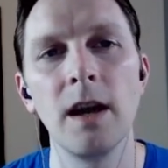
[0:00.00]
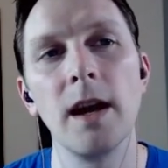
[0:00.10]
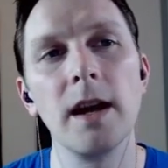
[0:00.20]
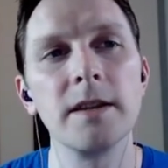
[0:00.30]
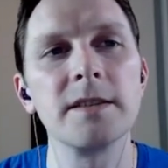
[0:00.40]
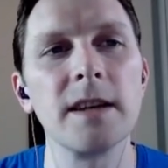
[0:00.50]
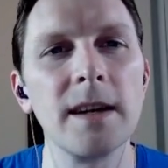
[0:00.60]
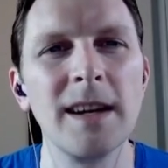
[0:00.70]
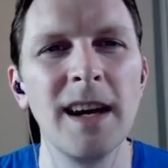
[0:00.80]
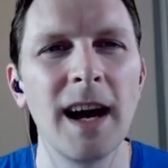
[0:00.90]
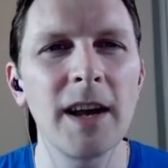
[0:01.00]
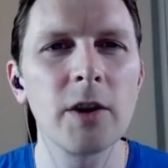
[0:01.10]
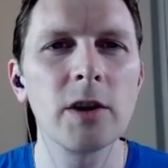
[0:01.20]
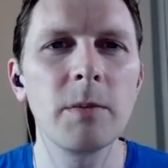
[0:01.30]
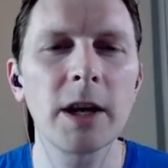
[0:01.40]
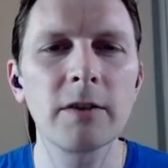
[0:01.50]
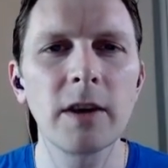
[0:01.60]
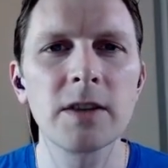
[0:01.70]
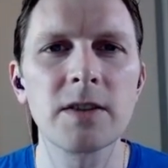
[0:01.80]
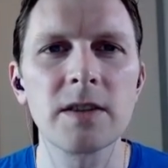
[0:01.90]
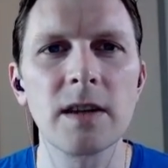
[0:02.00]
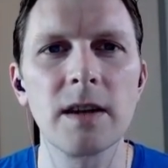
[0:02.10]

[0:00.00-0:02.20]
And I don't know, the Mocker file is